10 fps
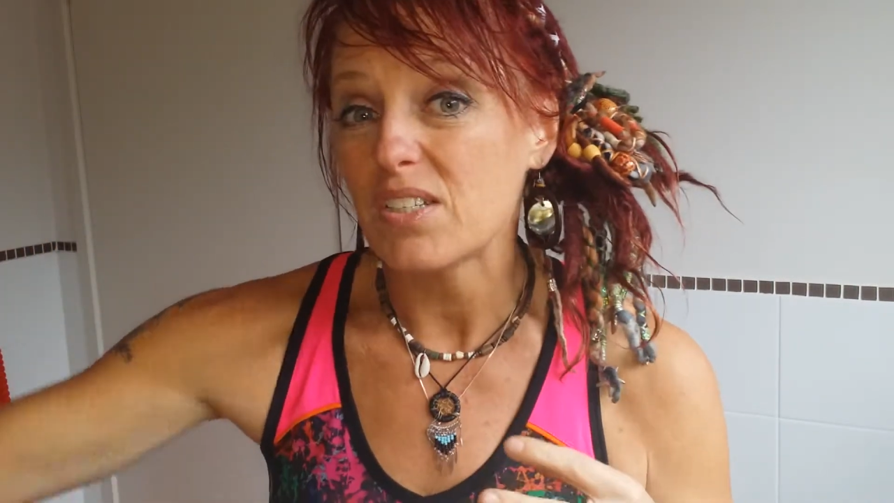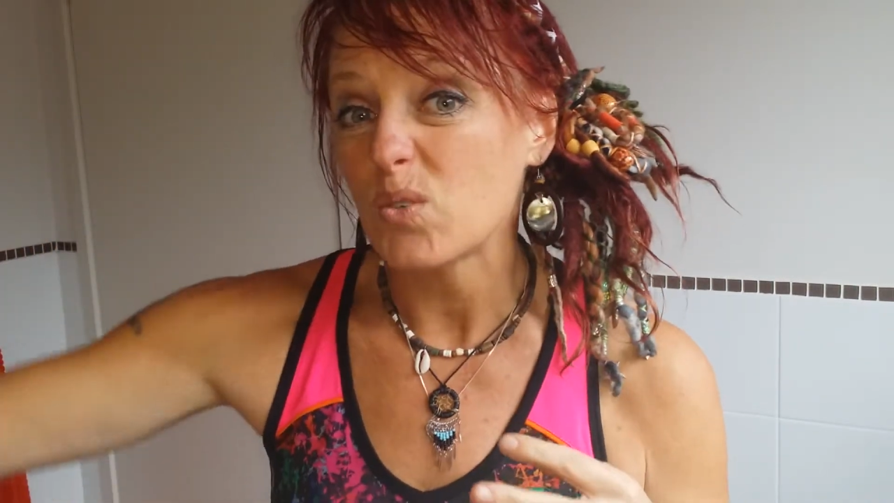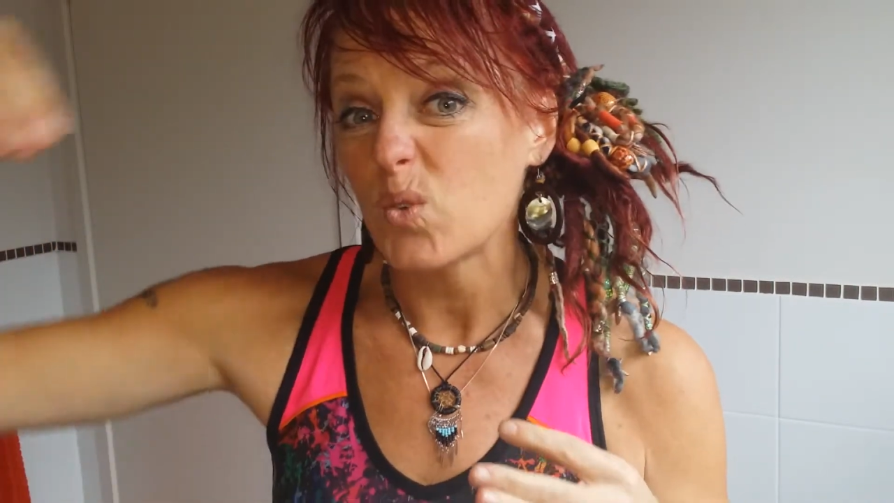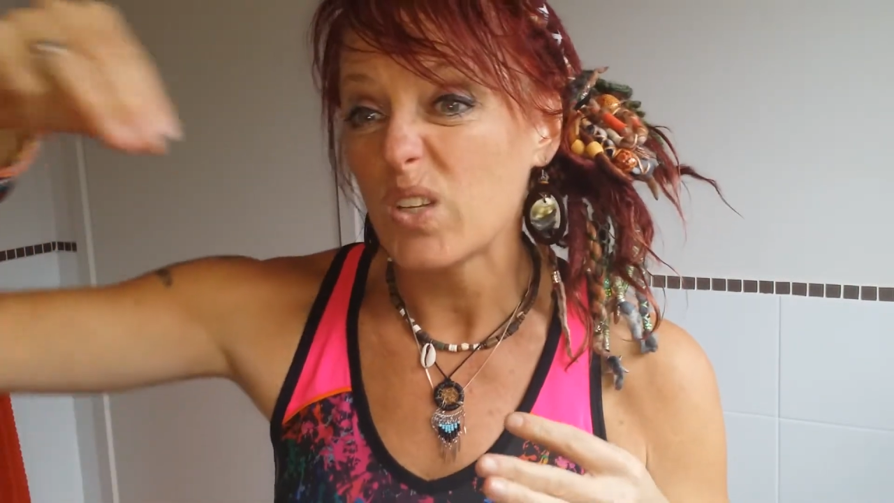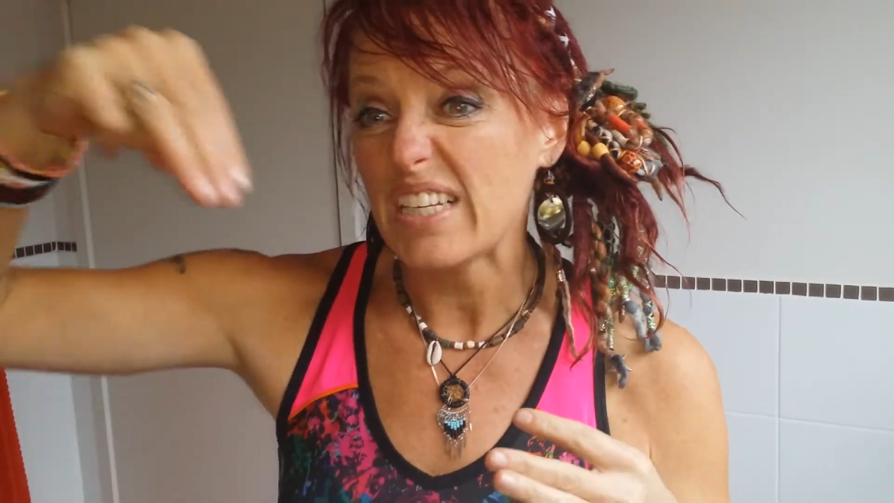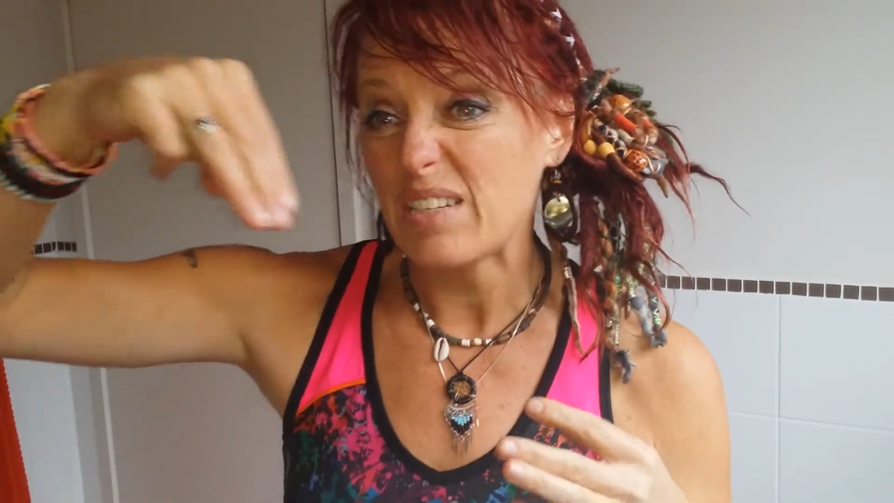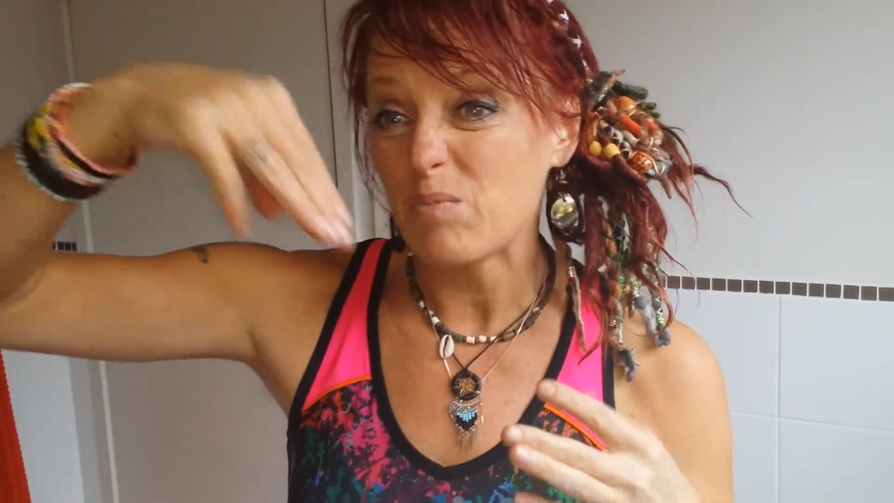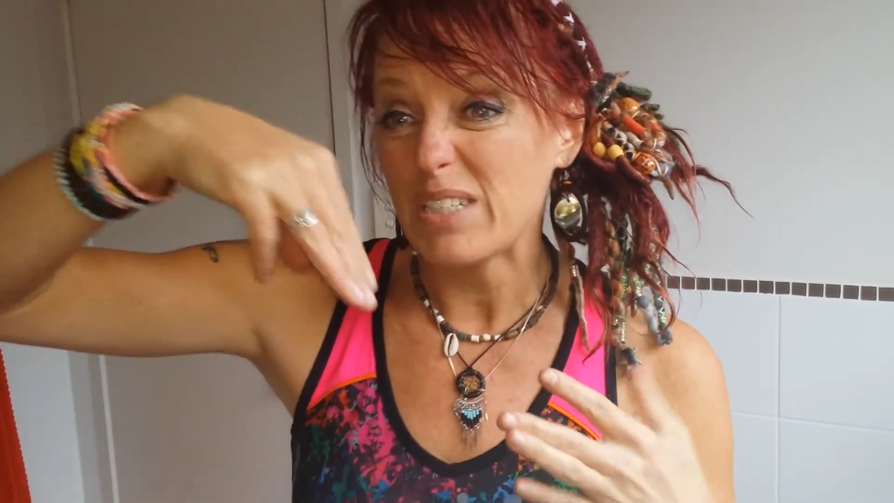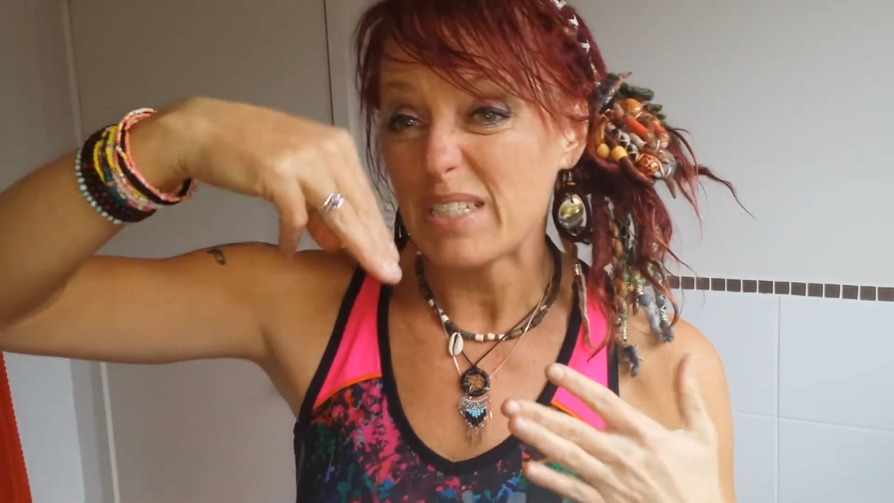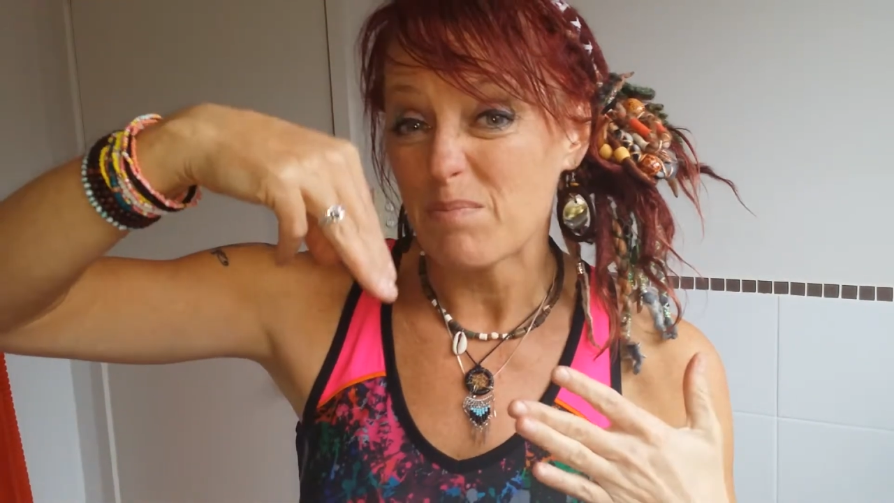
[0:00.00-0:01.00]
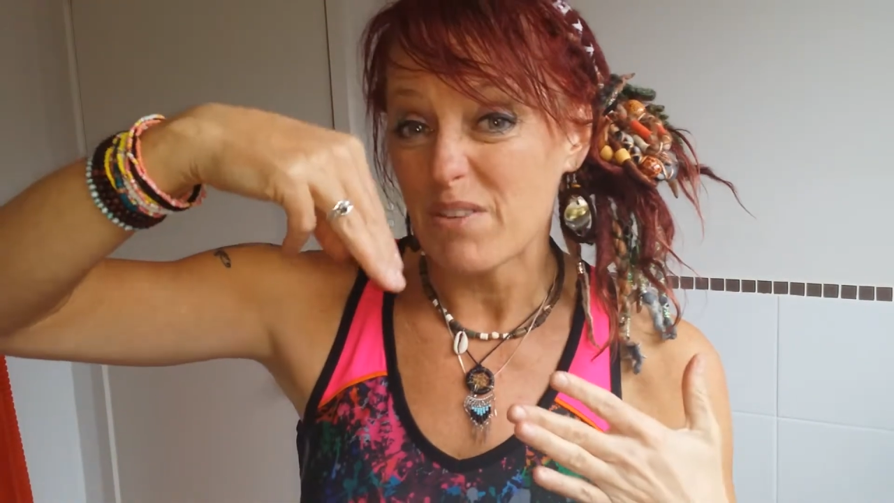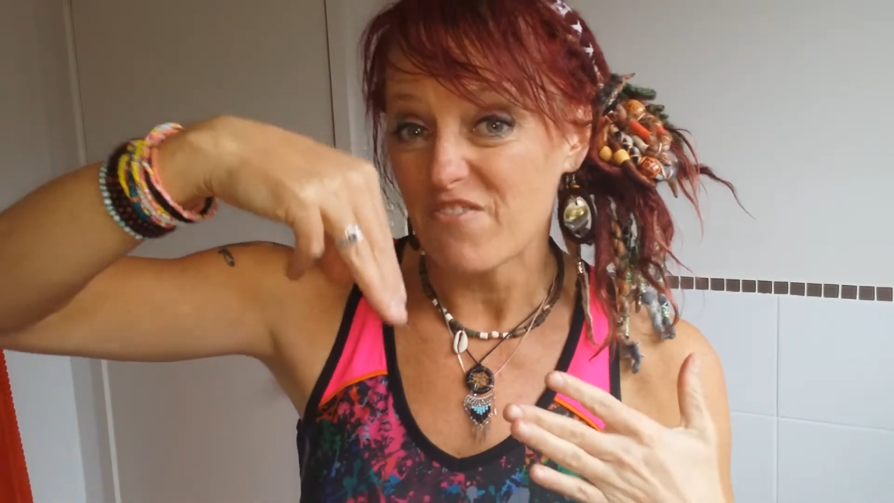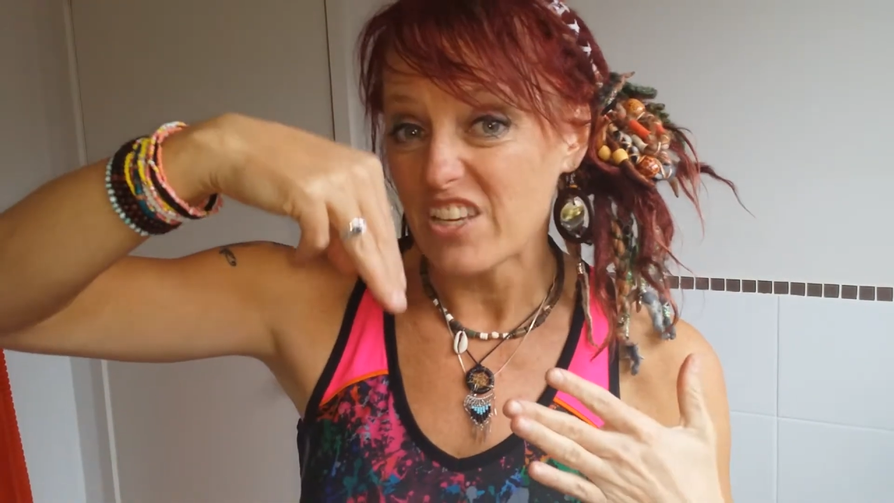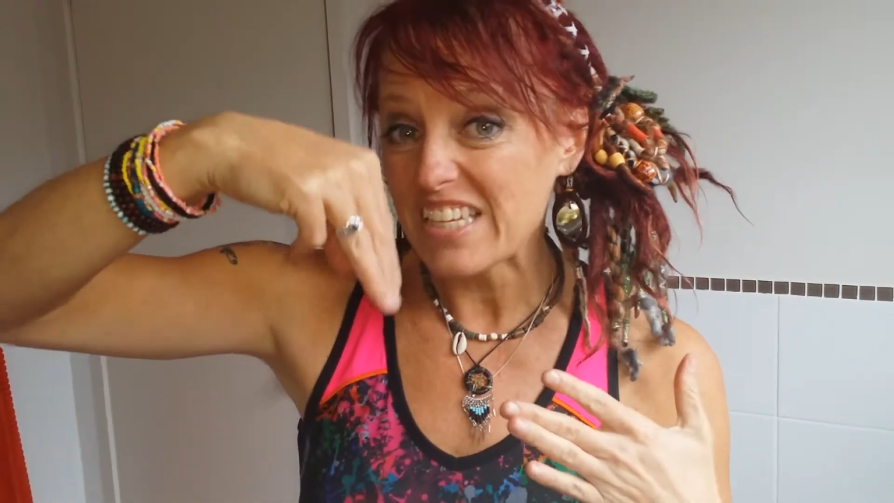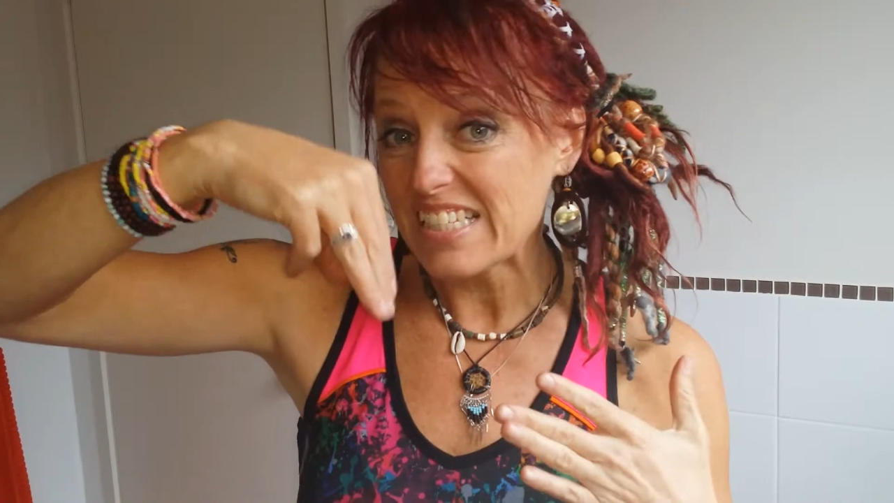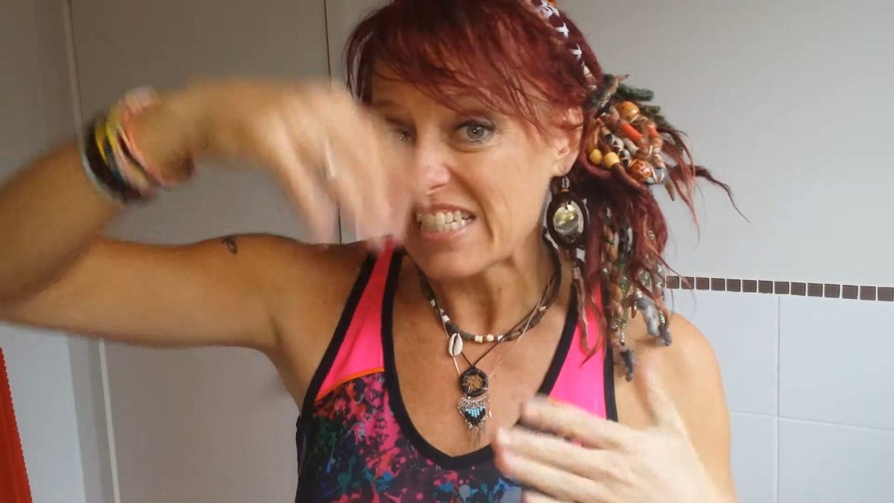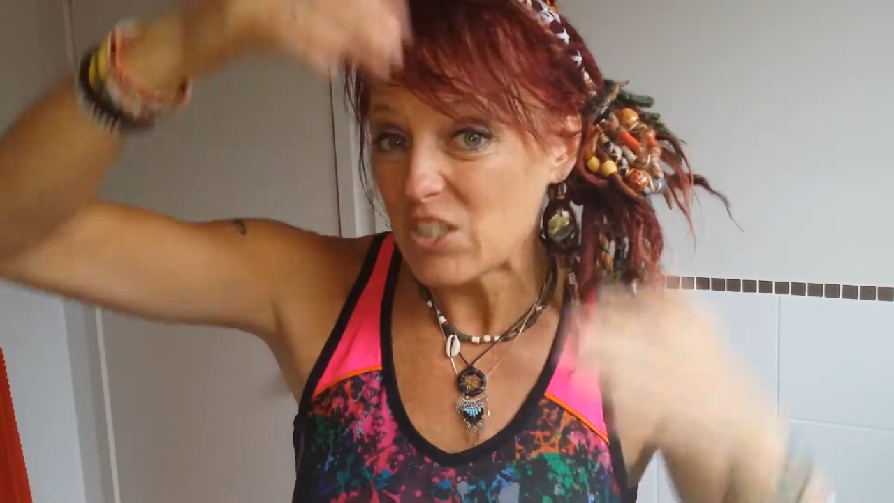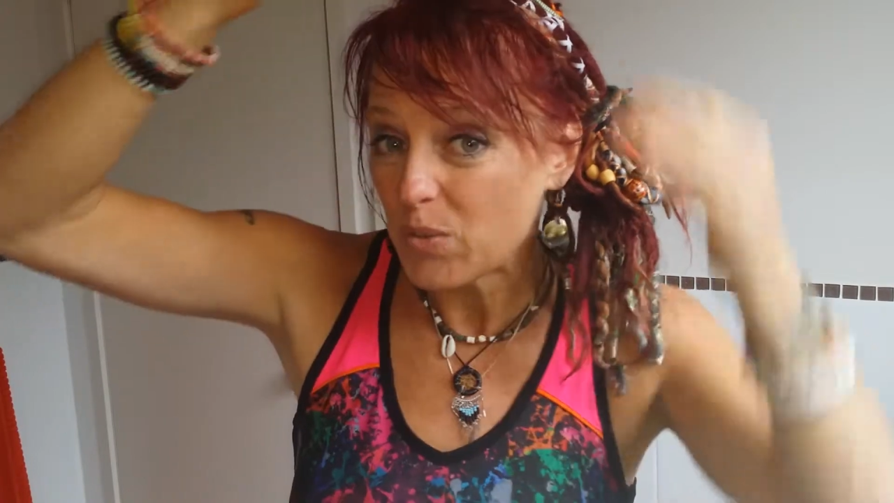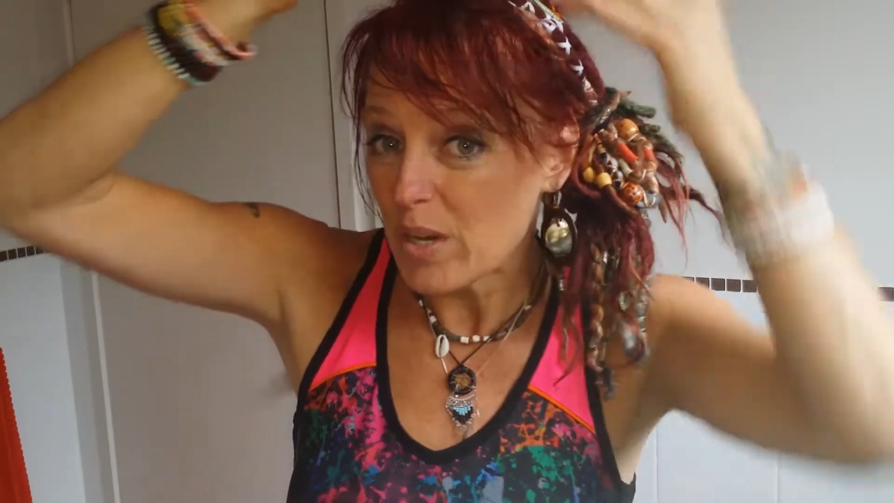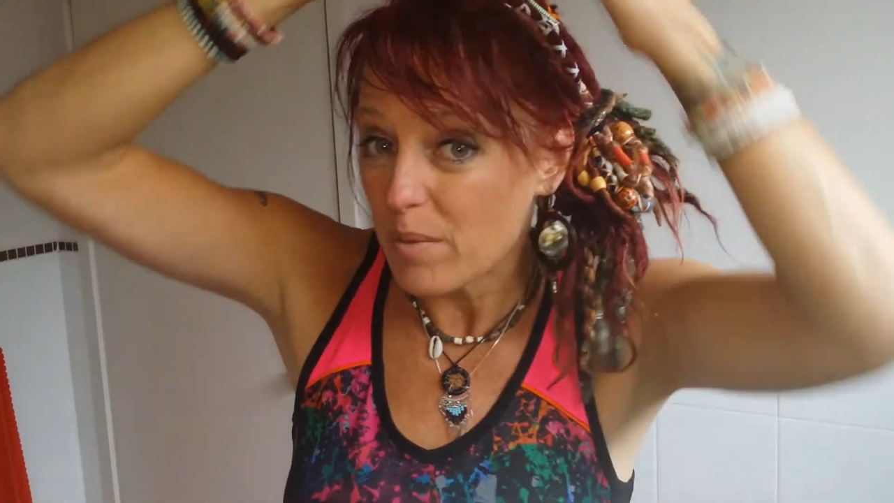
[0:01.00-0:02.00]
So all I did was dip my fingers into it